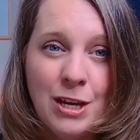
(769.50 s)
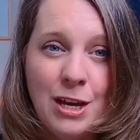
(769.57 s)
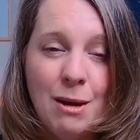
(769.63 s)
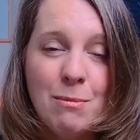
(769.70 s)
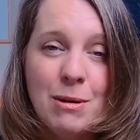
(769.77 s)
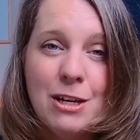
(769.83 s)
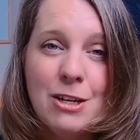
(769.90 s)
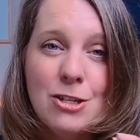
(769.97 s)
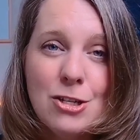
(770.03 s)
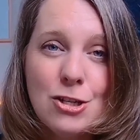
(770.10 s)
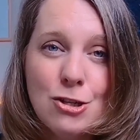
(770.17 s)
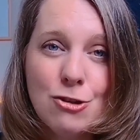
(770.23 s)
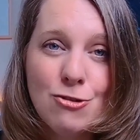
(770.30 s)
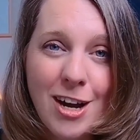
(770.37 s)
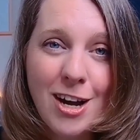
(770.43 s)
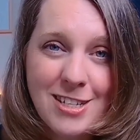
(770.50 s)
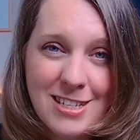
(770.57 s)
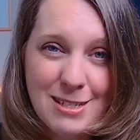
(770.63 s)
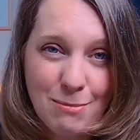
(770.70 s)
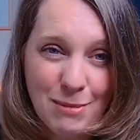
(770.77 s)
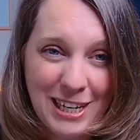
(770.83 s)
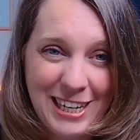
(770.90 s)
Because trust
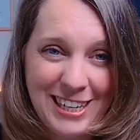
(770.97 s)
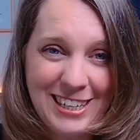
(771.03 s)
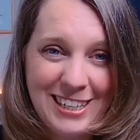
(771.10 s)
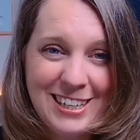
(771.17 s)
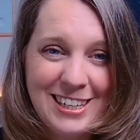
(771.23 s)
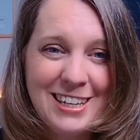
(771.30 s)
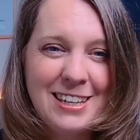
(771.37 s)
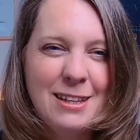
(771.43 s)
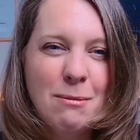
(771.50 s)
me, the